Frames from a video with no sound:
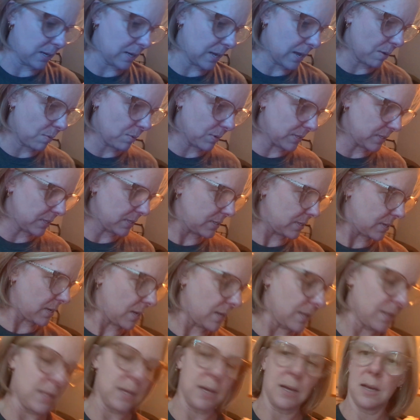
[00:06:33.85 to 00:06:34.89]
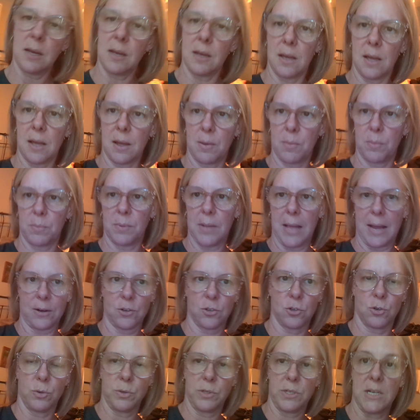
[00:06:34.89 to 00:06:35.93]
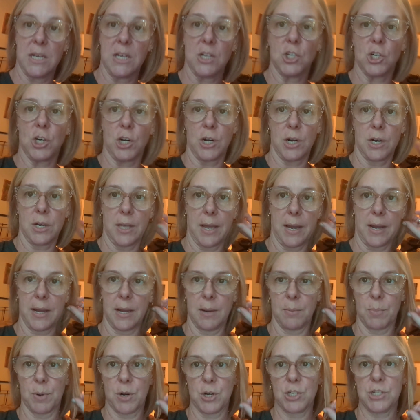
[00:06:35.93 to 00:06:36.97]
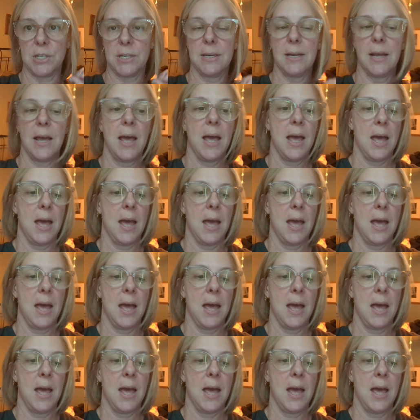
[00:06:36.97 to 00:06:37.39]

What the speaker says: it was the actual teacher, like in person,